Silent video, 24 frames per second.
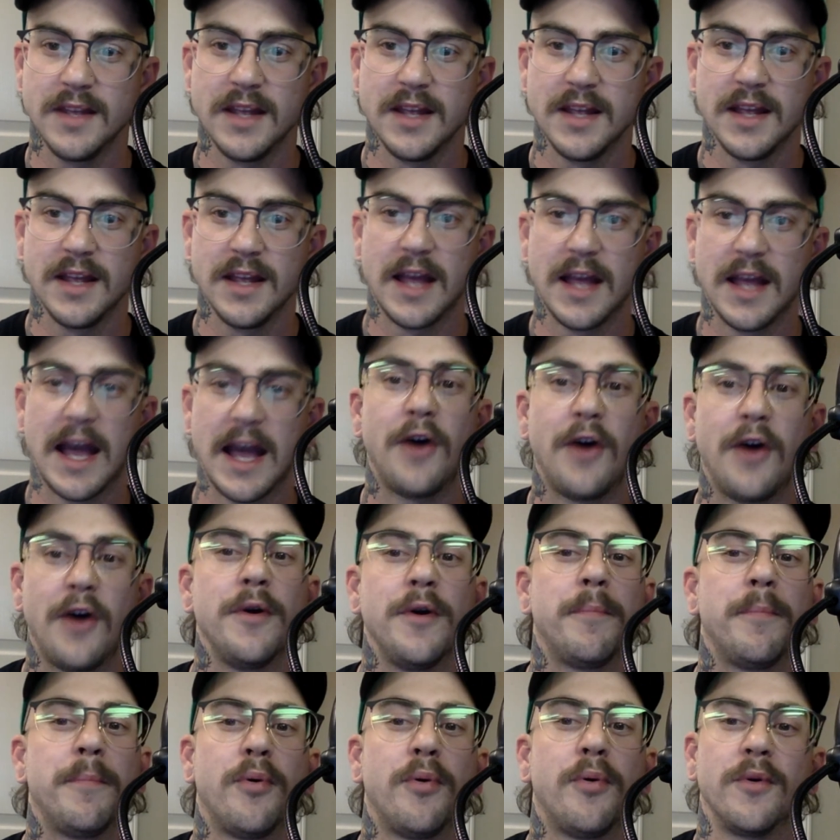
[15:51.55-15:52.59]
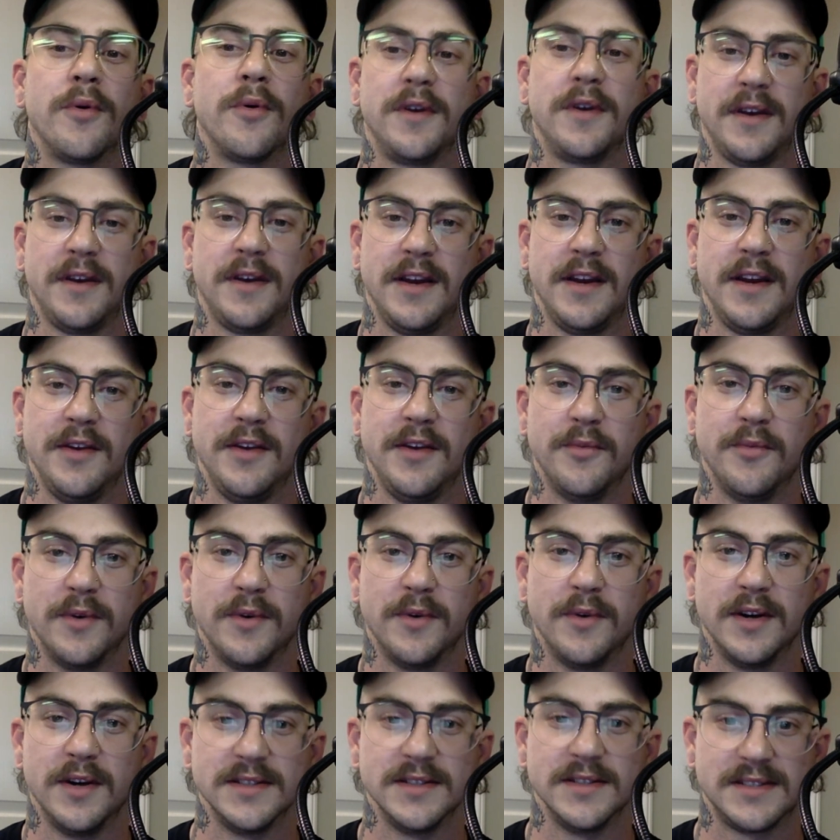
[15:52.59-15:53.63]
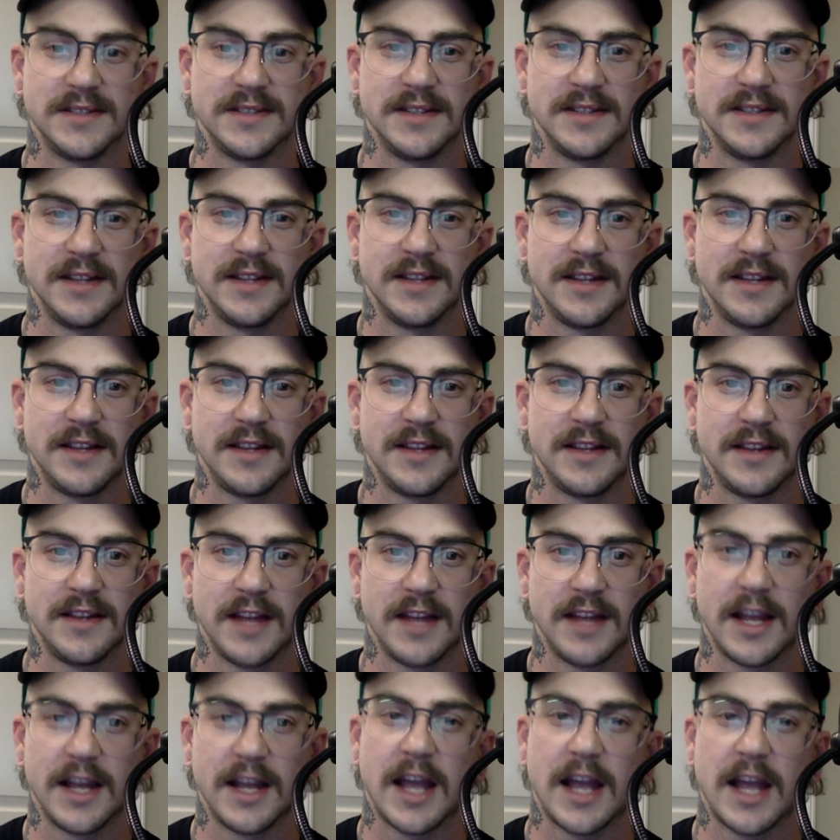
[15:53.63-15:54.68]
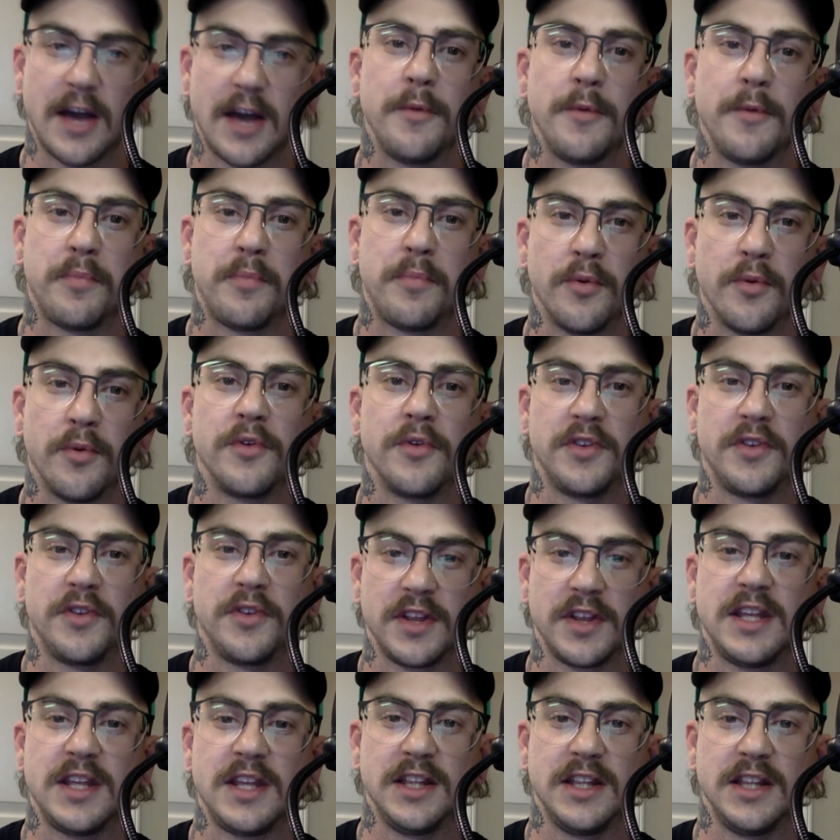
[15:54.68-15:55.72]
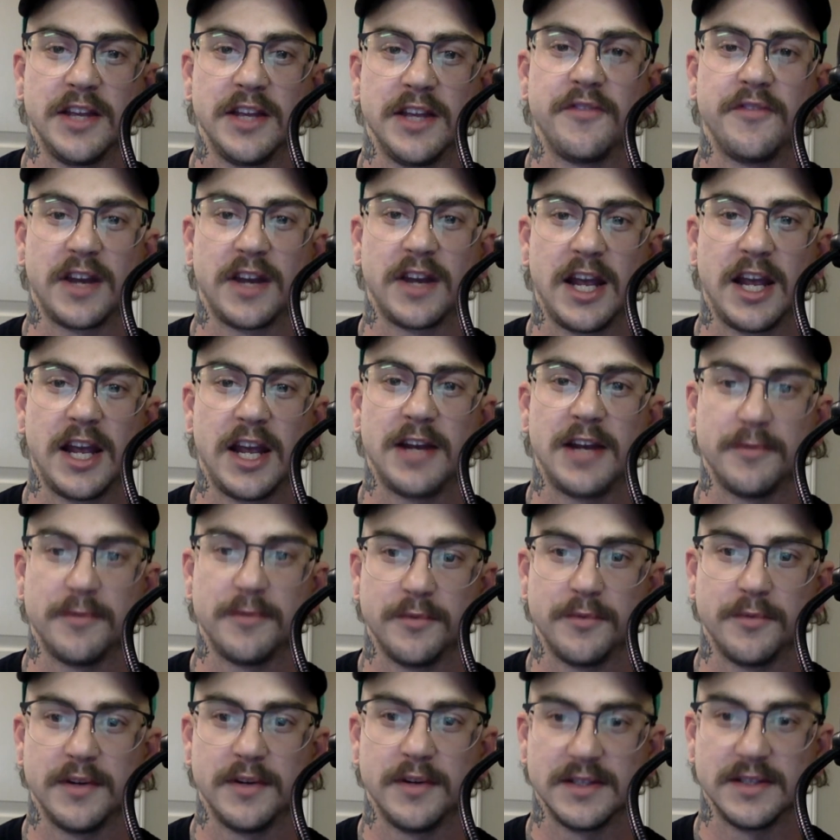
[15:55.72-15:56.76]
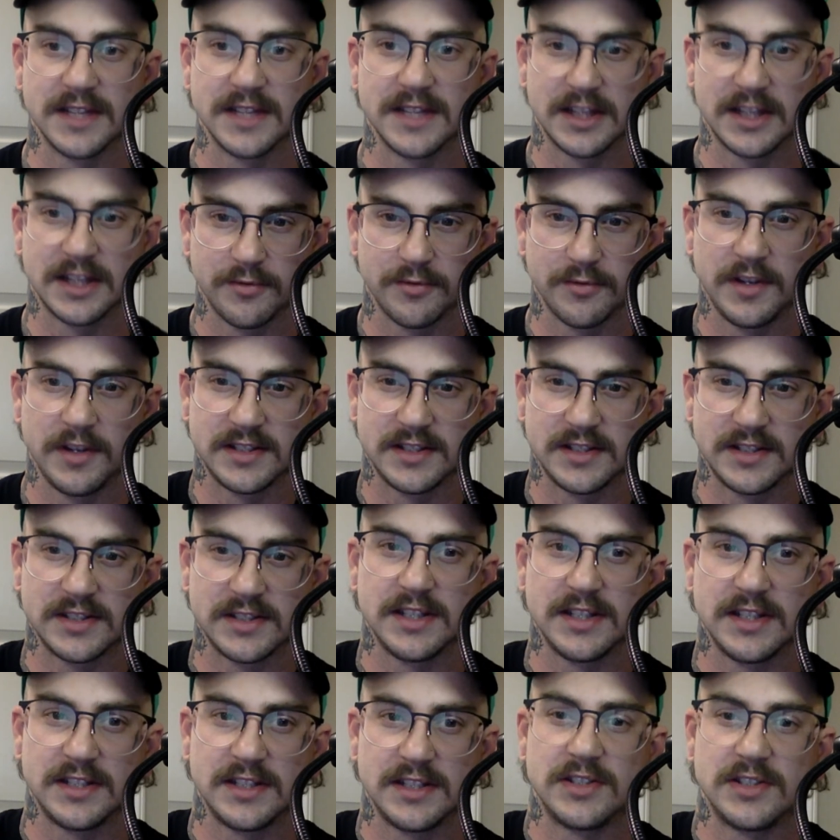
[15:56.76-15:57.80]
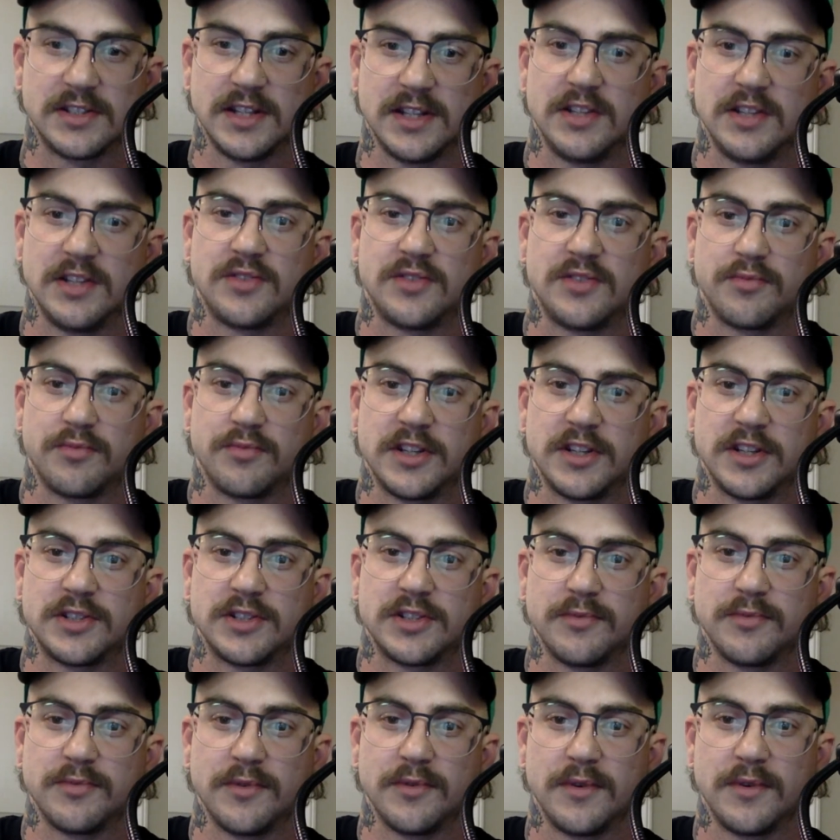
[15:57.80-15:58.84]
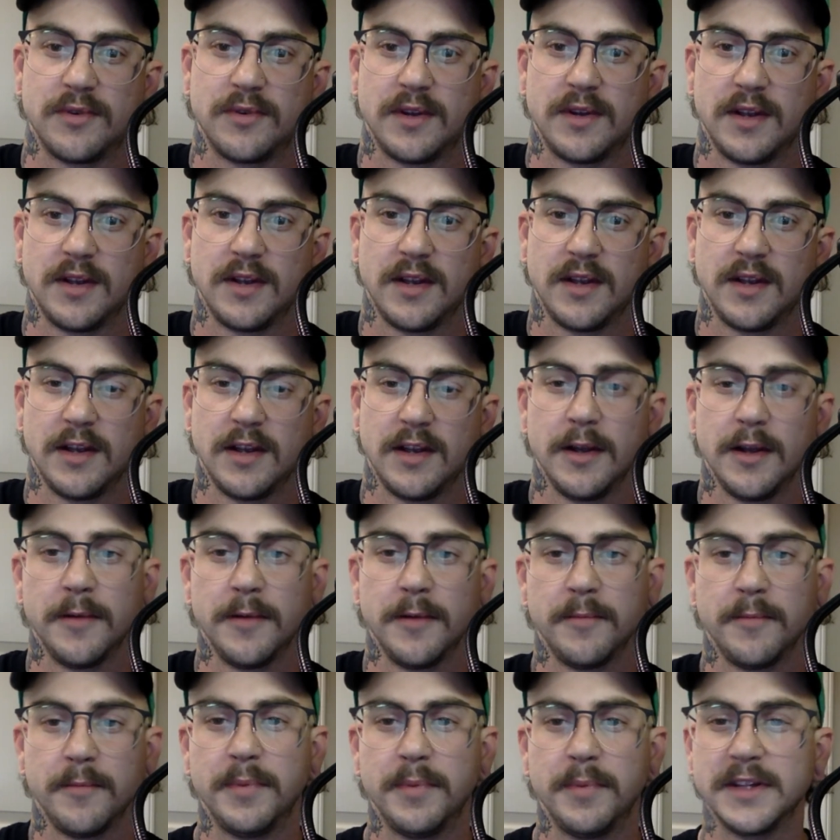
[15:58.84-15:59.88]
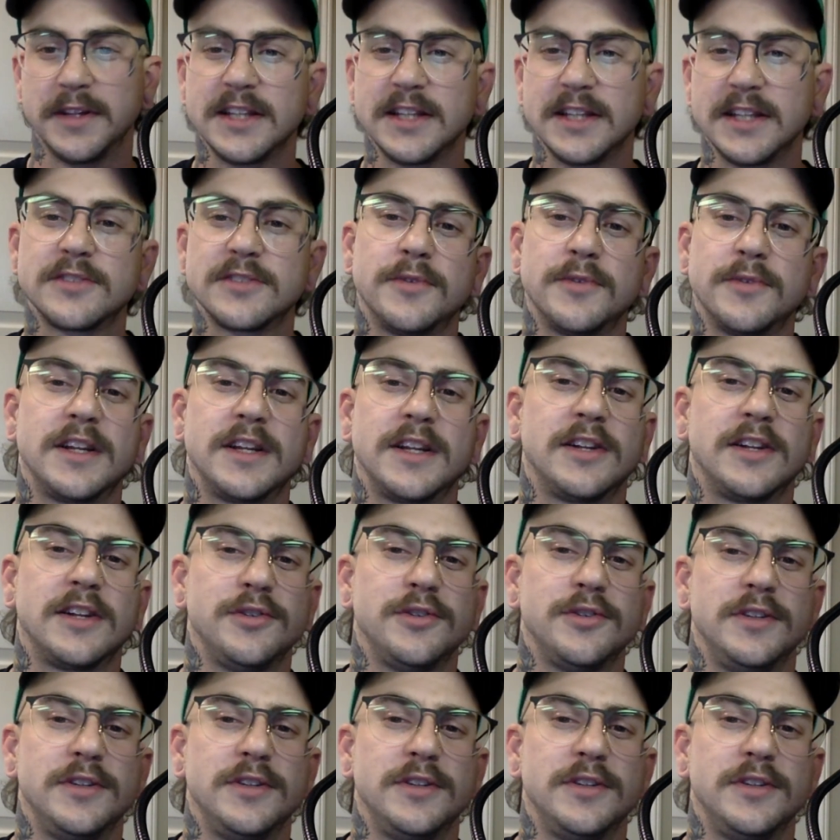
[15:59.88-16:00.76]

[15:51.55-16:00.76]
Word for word: how important it was, like how important the killing of an animal was. Like it's a ritual. But this one included